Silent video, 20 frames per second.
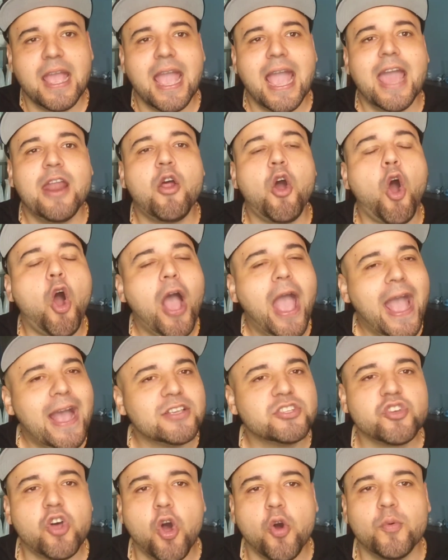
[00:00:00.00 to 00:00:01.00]
And
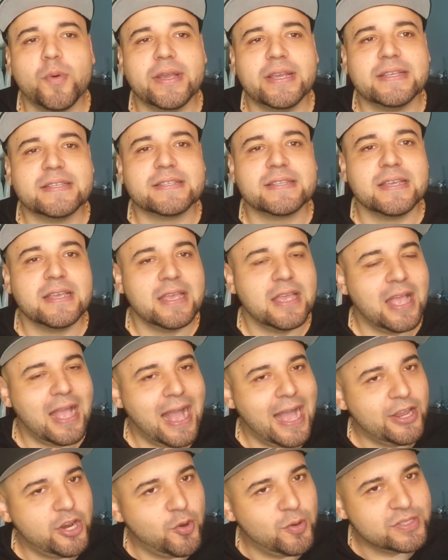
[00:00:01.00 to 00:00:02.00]
as always,
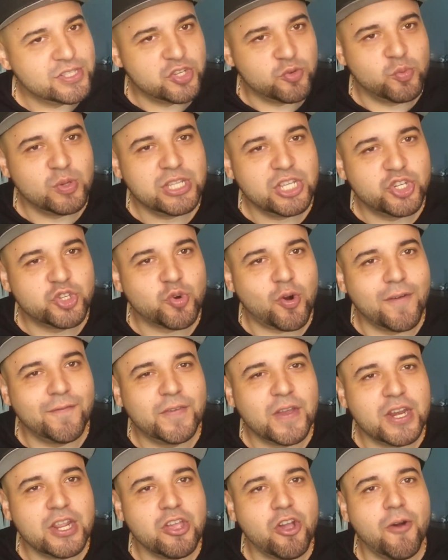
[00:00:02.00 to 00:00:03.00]
I know it's a really short
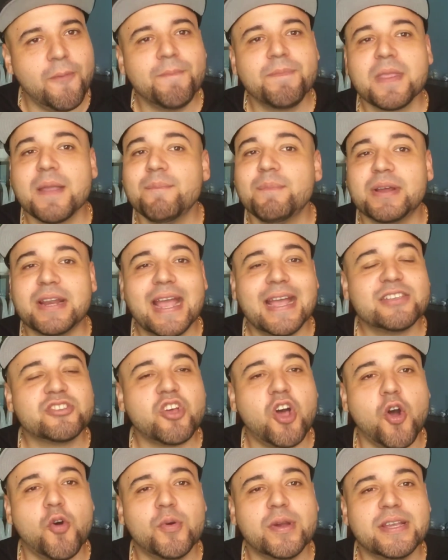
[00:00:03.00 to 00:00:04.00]
video, but as
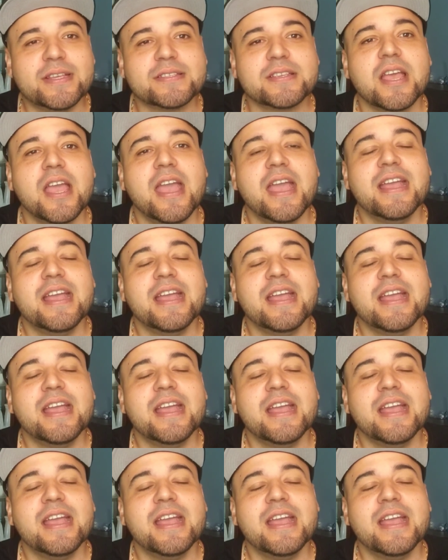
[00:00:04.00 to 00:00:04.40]
always,